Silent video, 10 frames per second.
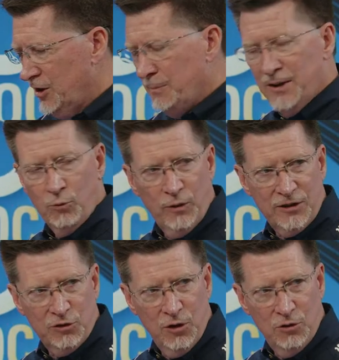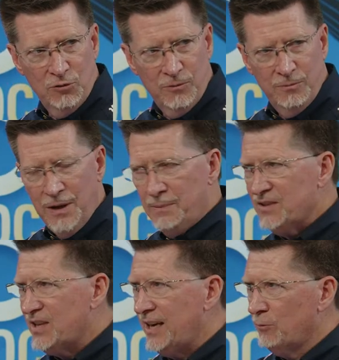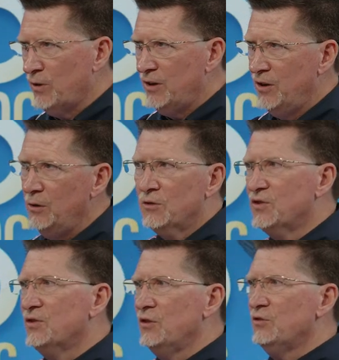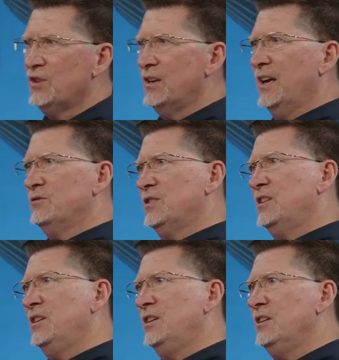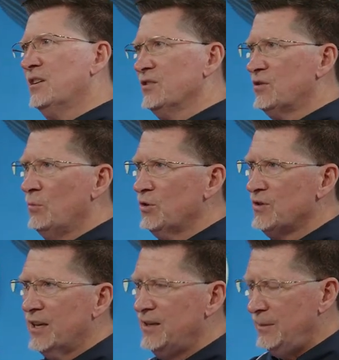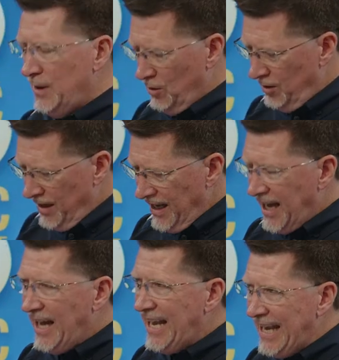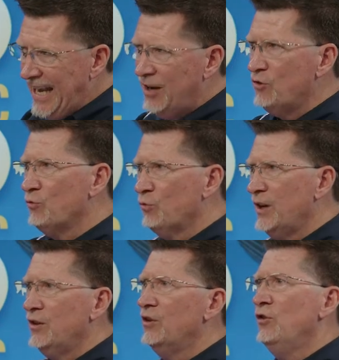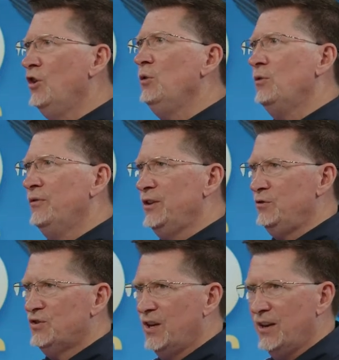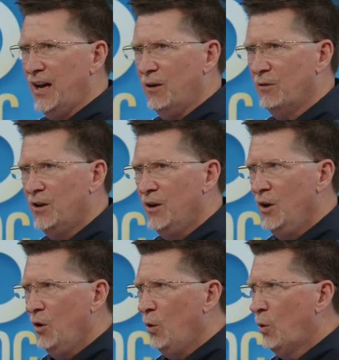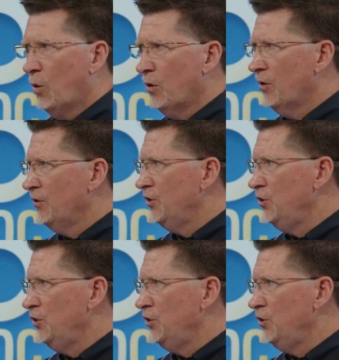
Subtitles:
retro, maybe it's handwritten notes that you send out to key customers, not an email, a handwritten note that you send out. Or